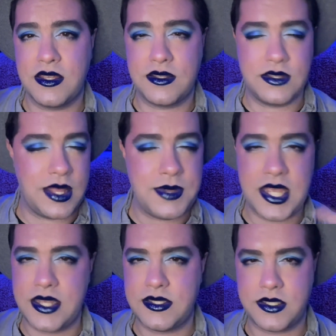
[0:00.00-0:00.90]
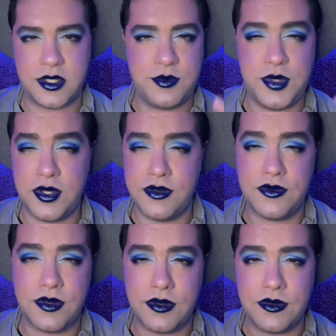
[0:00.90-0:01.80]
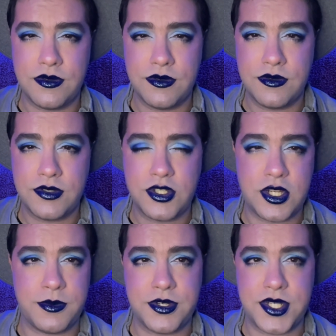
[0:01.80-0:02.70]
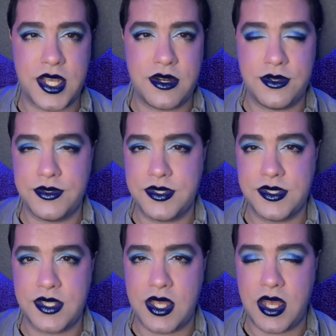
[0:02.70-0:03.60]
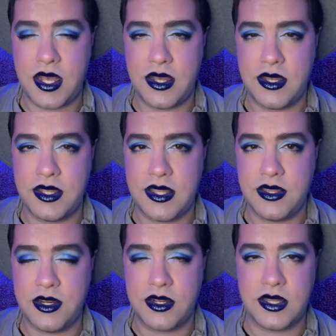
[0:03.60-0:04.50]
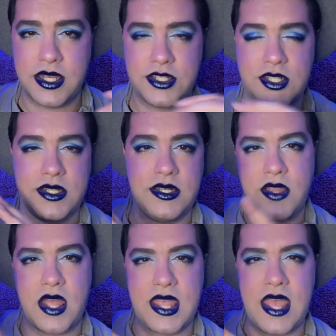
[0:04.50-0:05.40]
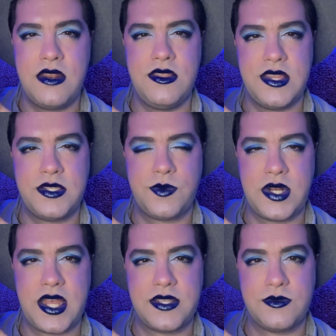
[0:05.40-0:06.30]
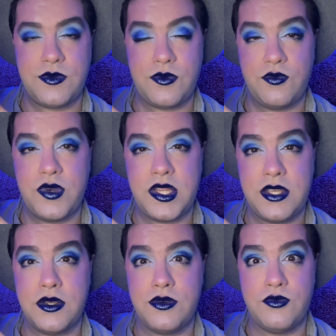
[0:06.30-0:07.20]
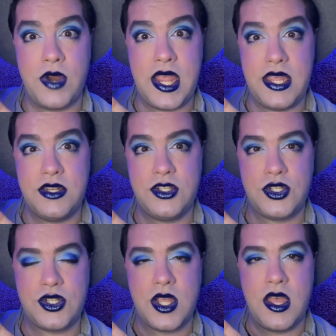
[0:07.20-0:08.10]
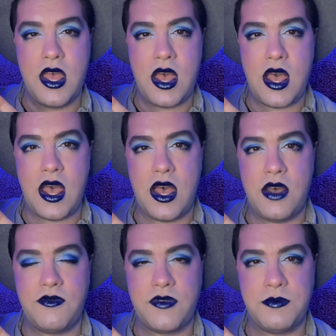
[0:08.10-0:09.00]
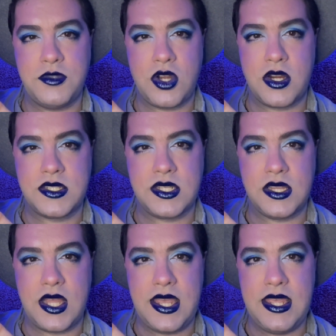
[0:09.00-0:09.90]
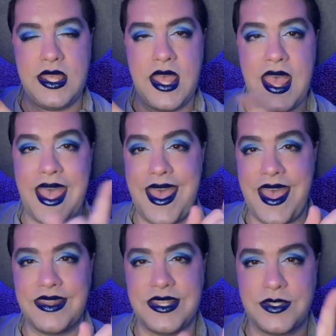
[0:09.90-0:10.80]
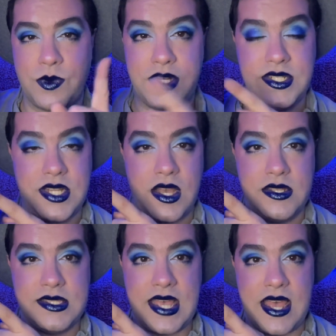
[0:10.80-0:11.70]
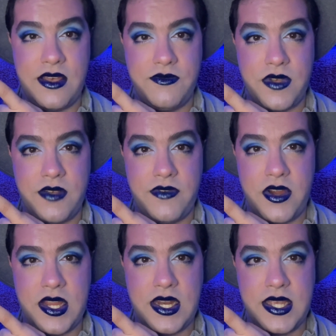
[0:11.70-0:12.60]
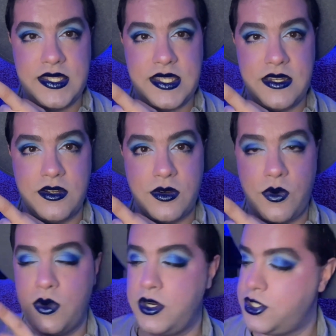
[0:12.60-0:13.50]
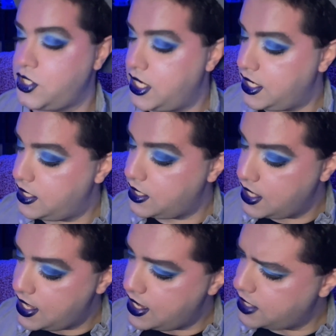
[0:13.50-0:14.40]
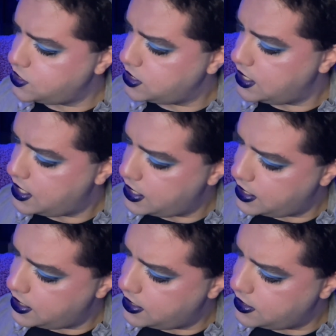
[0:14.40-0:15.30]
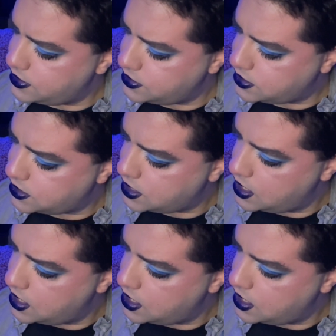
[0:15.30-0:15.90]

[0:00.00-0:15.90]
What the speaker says: Glamlight has such beautiful shimmer shadows in their collection. Again, this one has really good range from dark to light. This one does have a very nice inner corner shade. It actually has...